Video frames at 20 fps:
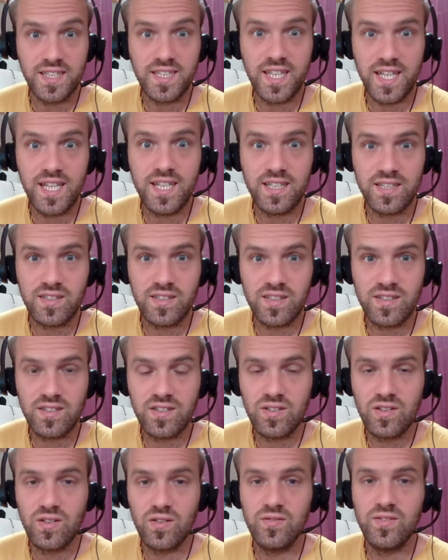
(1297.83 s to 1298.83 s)
years
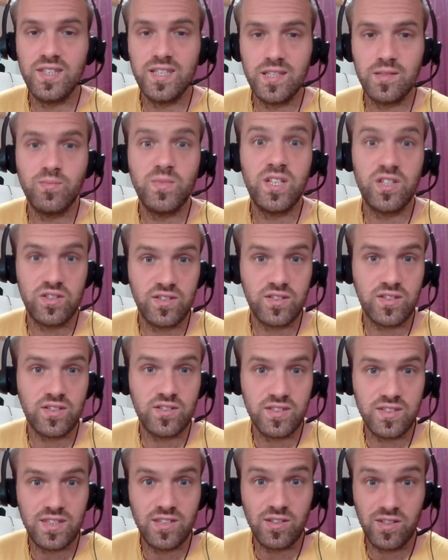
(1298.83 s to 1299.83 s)
of these measures
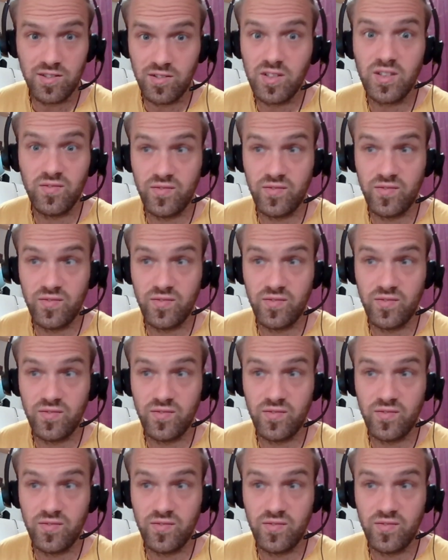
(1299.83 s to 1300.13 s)
continuing.